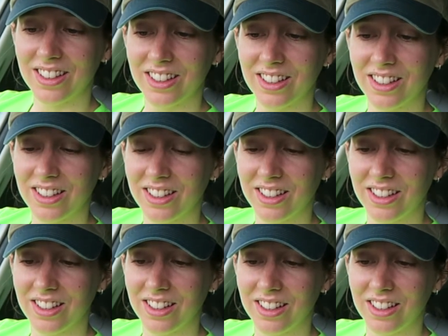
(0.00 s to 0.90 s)

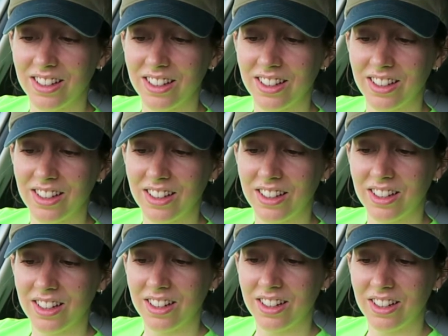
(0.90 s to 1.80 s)

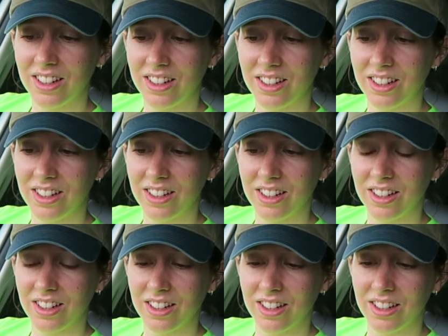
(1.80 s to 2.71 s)

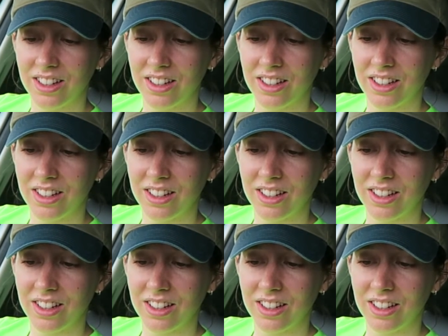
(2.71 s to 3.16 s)
[no speech]